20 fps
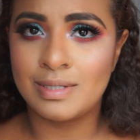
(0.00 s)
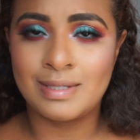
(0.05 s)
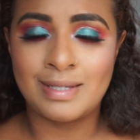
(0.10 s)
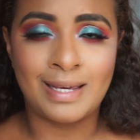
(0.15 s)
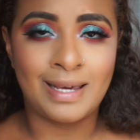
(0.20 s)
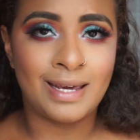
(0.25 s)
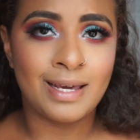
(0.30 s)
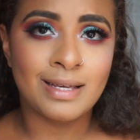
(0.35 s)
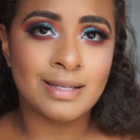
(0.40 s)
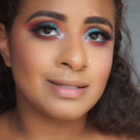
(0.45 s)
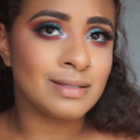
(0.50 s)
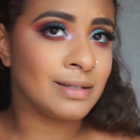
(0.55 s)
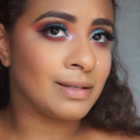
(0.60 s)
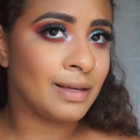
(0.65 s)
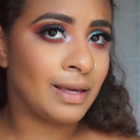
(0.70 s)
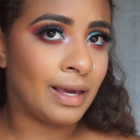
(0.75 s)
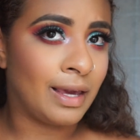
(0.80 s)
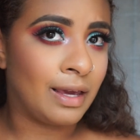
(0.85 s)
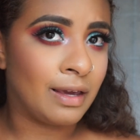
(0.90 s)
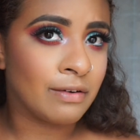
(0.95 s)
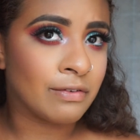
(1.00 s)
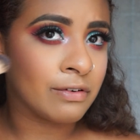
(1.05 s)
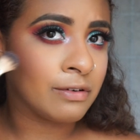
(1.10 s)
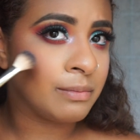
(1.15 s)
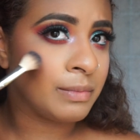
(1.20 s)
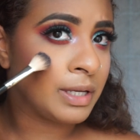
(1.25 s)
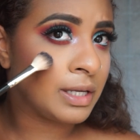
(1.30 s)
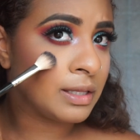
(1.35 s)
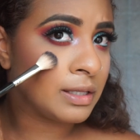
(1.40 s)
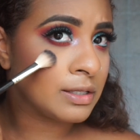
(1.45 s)
takes the cake for
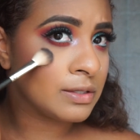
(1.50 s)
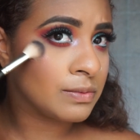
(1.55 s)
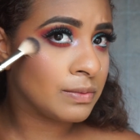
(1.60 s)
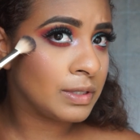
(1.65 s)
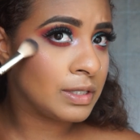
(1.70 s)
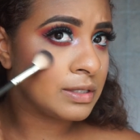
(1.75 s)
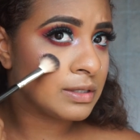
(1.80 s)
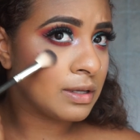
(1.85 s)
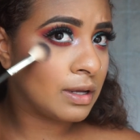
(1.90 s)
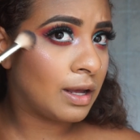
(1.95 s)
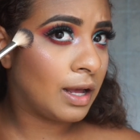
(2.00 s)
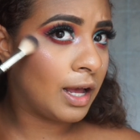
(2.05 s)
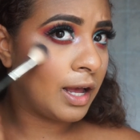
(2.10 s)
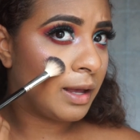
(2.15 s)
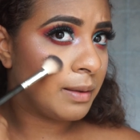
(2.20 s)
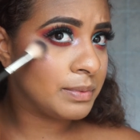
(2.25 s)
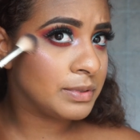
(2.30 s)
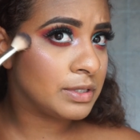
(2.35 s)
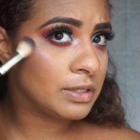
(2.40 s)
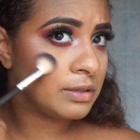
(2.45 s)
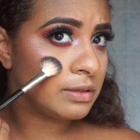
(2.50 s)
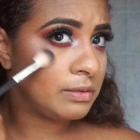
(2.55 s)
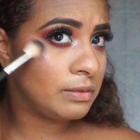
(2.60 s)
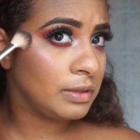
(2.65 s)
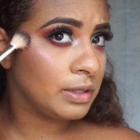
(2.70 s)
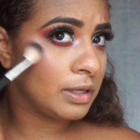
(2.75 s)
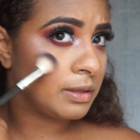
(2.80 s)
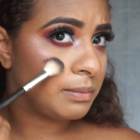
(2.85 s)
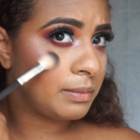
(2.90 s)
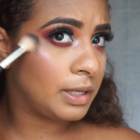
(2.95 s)
me. This one is
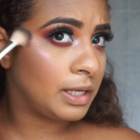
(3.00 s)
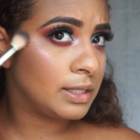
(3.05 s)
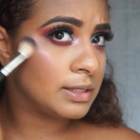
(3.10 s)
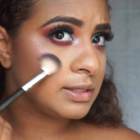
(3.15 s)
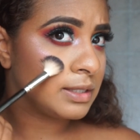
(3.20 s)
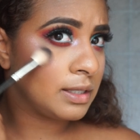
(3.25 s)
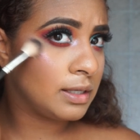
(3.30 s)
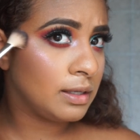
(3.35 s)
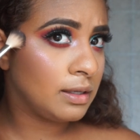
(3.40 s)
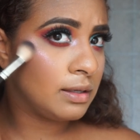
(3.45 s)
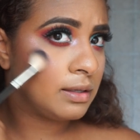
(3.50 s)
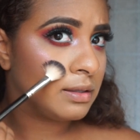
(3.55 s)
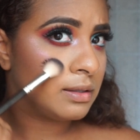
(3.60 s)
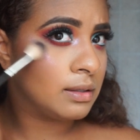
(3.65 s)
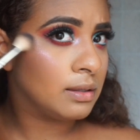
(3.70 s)
absolutely amazing.